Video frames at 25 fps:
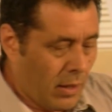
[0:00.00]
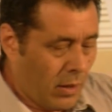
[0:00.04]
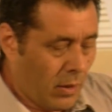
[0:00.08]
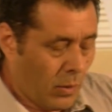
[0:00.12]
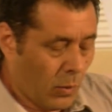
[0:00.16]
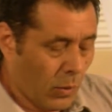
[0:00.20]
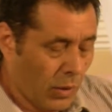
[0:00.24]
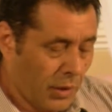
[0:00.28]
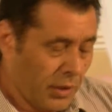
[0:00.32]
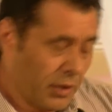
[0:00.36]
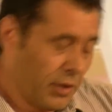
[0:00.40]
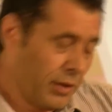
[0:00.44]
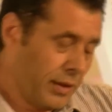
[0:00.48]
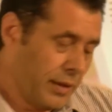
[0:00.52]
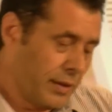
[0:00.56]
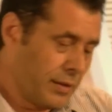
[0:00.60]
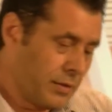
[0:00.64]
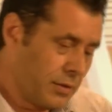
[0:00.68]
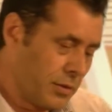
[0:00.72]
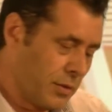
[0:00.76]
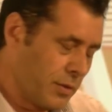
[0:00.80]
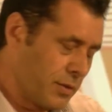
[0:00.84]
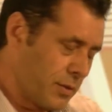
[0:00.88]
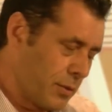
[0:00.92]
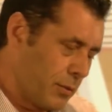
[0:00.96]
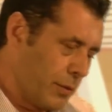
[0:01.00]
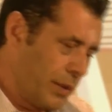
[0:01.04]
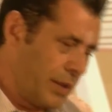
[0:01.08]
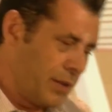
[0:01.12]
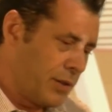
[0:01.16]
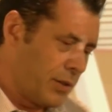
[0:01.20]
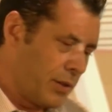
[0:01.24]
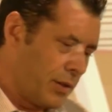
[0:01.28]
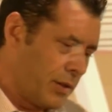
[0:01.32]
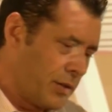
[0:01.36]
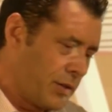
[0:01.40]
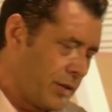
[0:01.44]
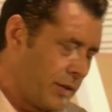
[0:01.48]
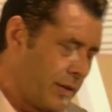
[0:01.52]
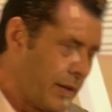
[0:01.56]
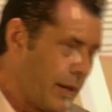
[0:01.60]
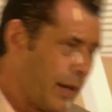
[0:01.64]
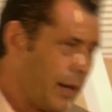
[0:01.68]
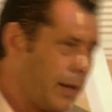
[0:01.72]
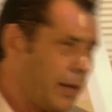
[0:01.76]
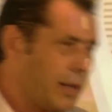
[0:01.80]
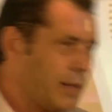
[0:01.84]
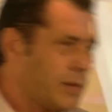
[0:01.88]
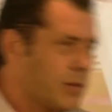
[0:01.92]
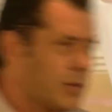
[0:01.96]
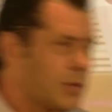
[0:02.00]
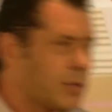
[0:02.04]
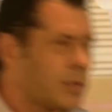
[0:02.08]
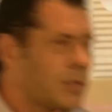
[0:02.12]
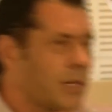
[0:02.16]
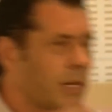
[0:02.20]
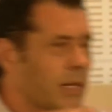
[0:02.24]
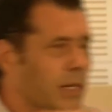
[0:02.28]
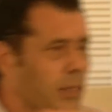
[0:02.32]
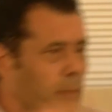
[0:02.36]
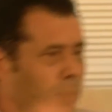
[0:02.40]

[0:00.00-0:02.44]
What you need to do as a researcher then is tick